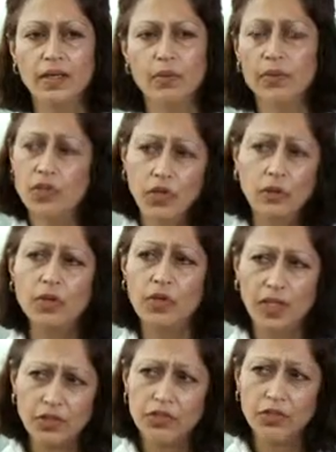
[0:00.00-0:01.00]
Are we talking about
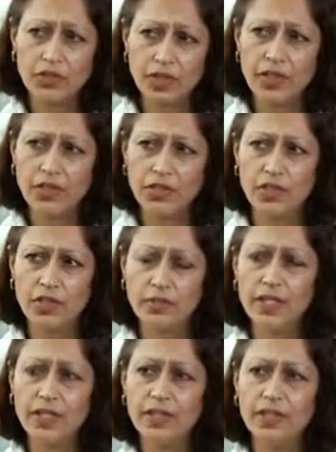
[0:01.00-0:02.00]
cultural change
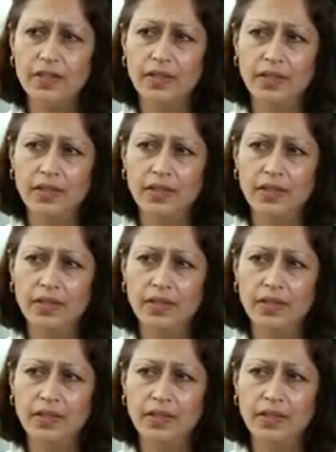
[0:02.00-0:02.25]
ultimately?